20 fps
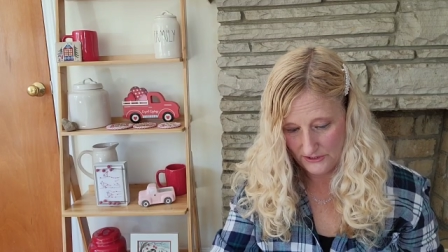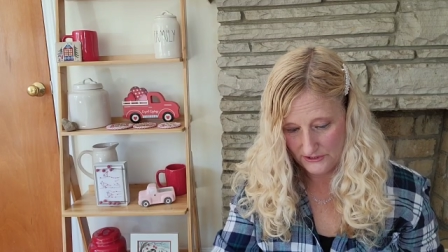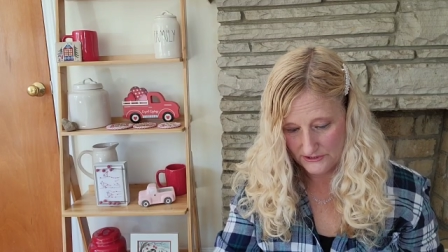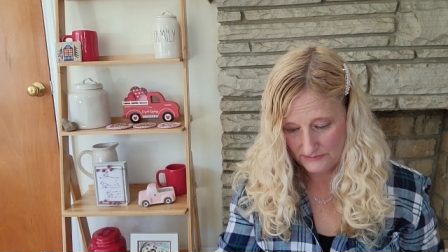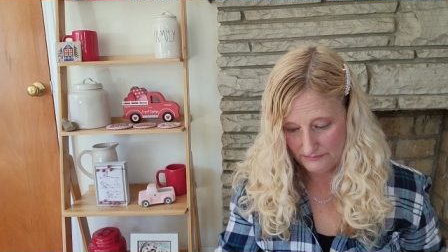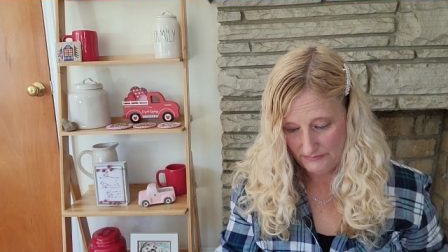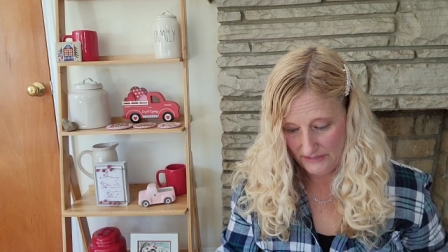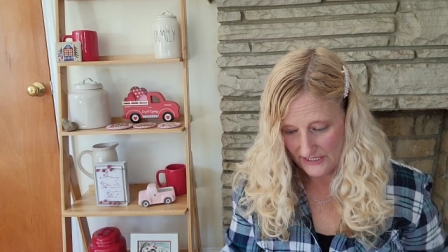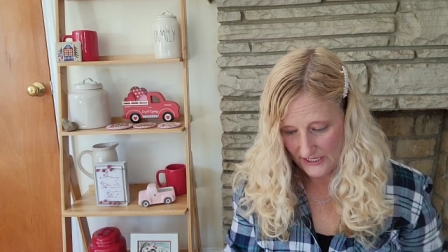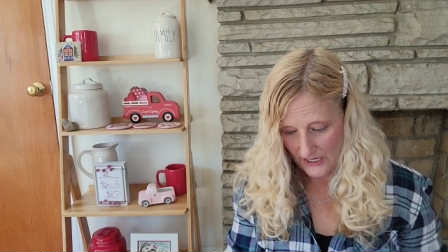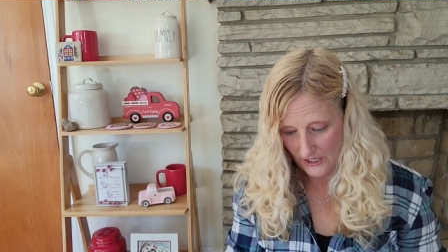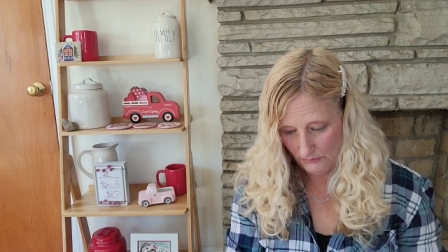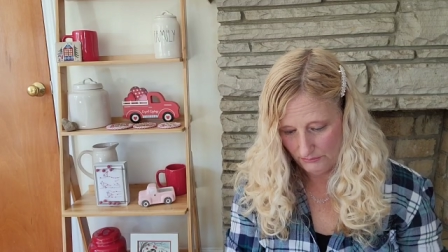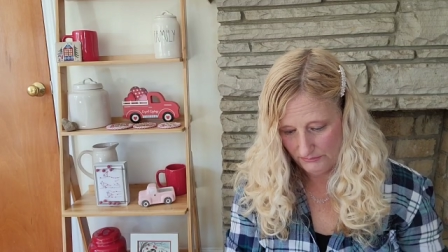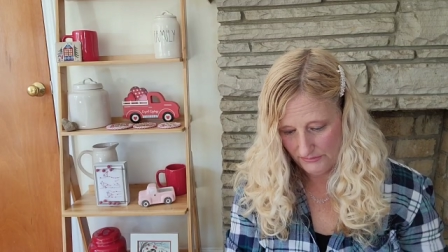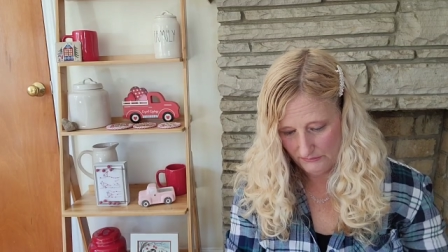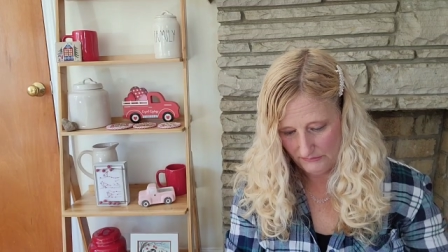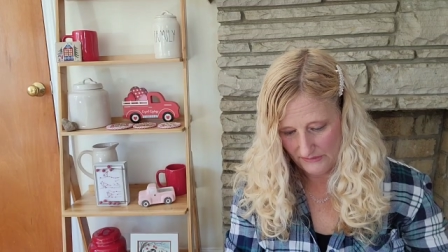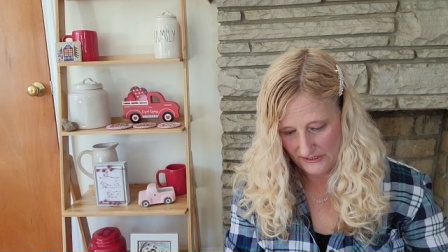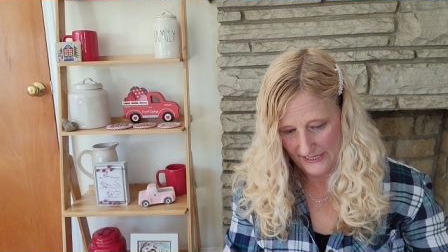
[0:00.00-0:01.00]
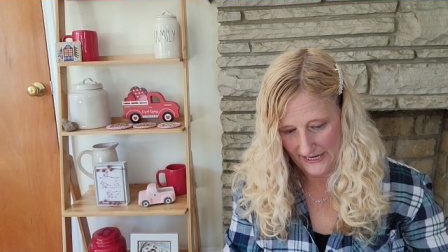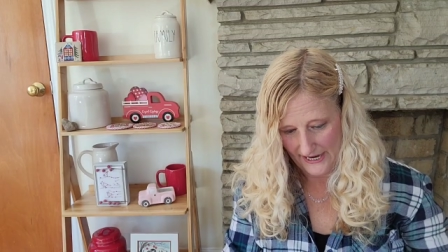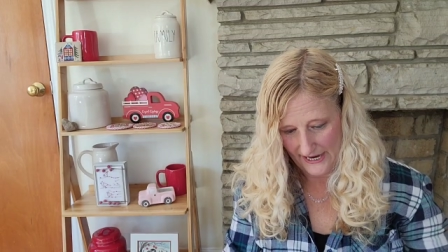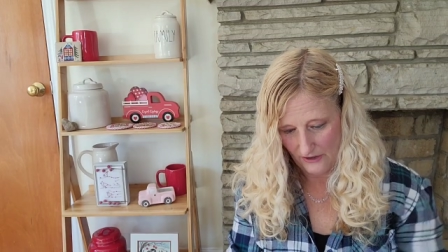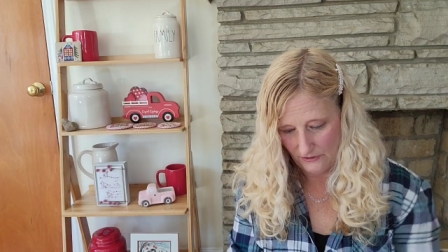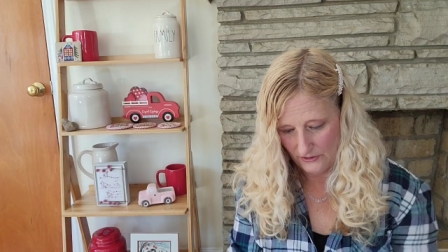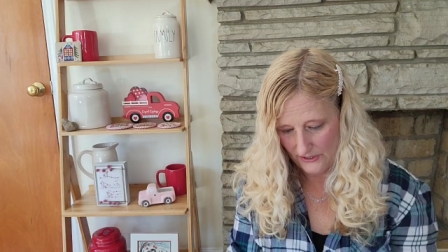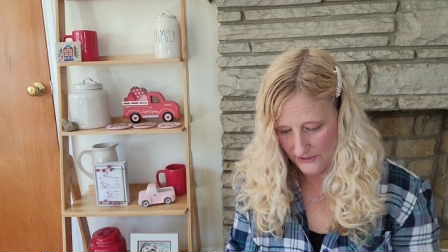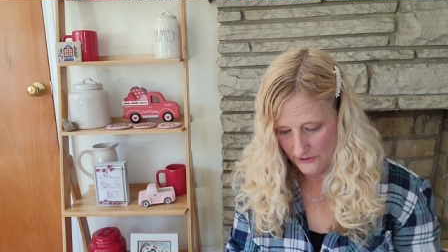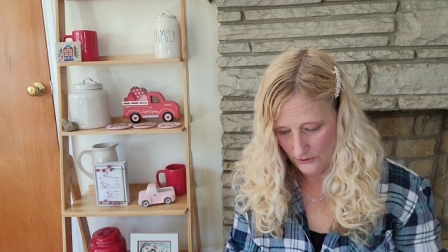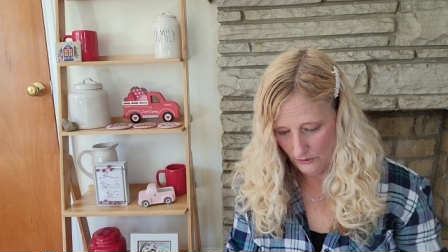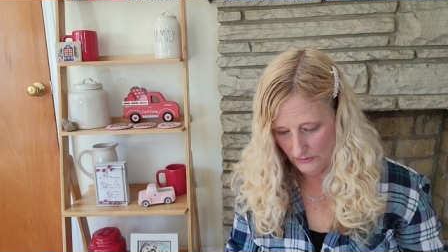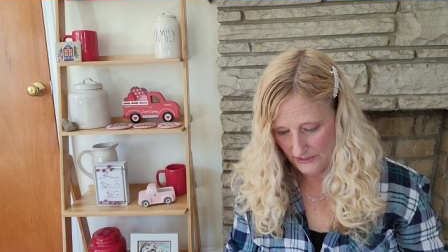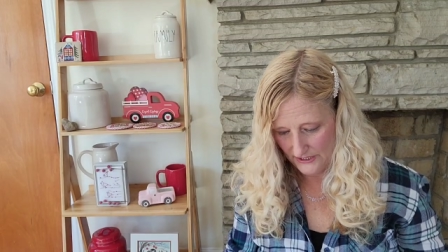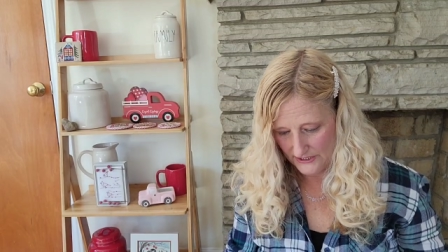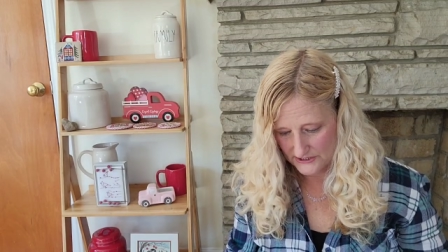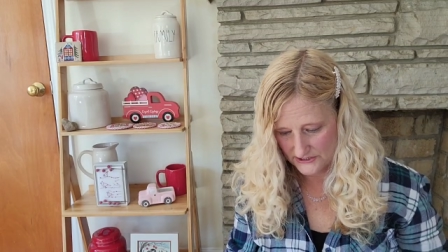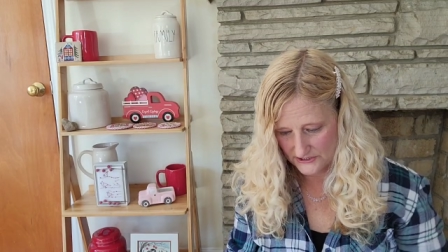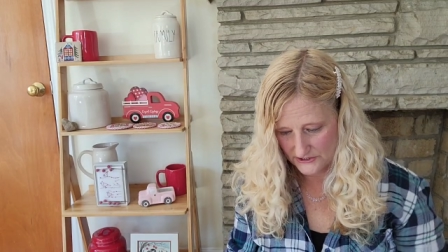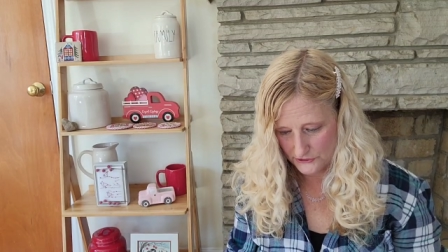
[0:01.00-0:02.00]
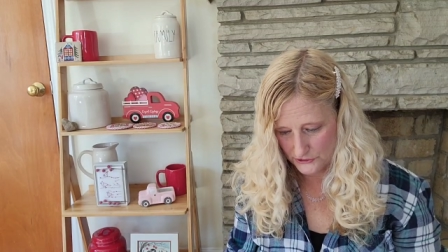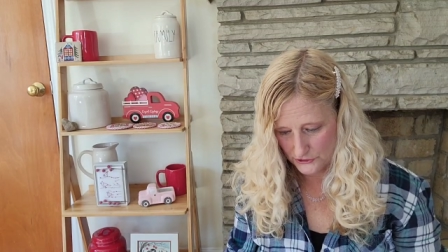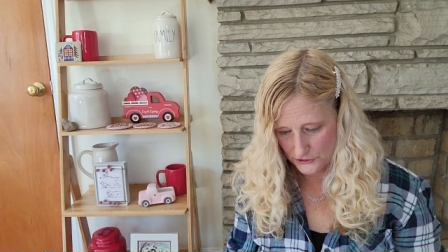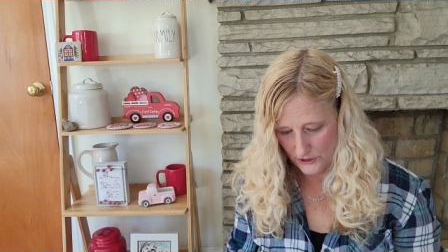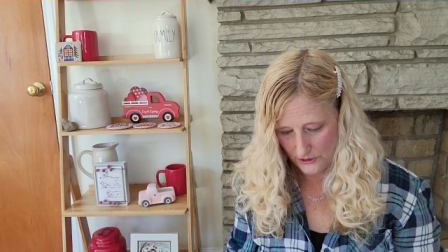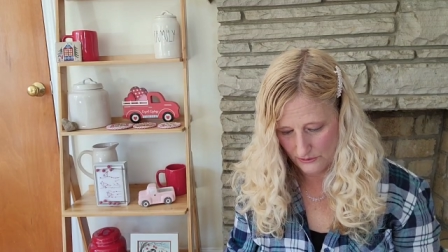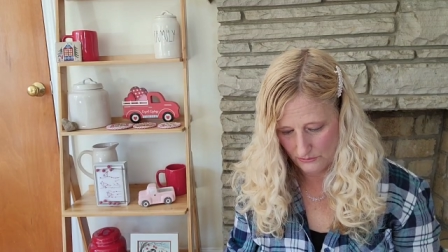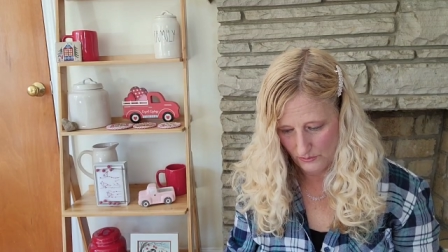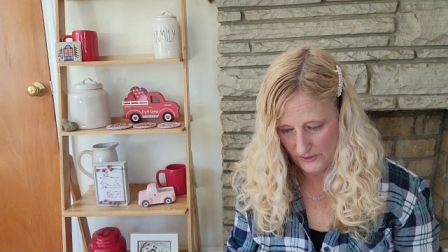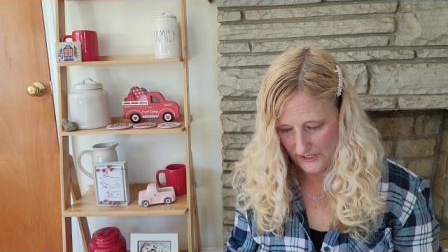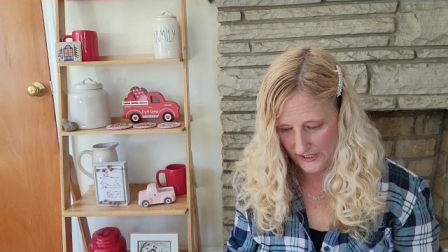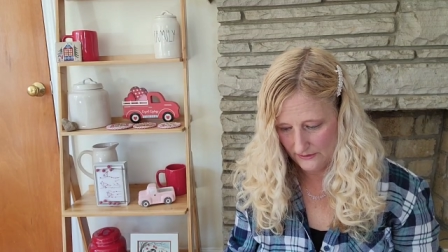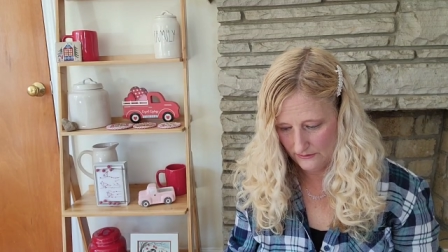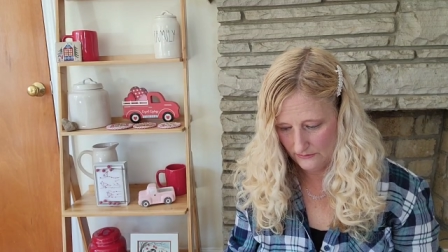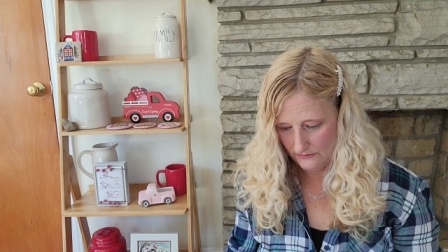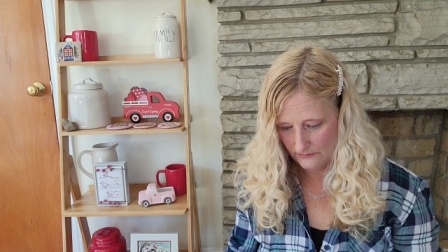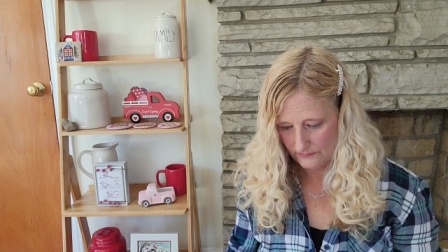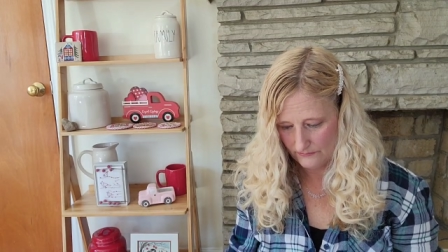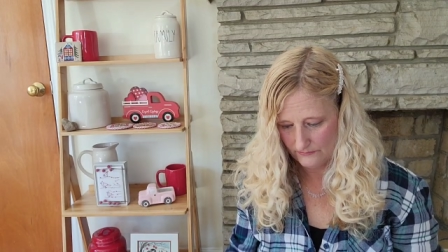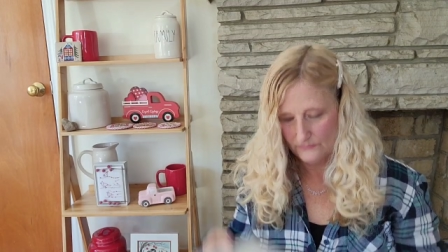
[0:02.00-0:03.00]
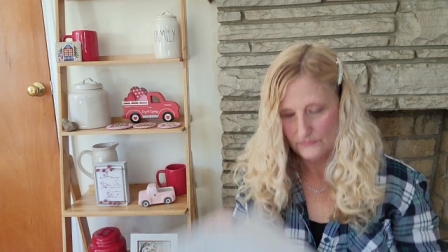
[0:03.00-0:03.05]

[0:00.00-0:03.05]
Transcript: it's been helping me out. I know what I stitch on when.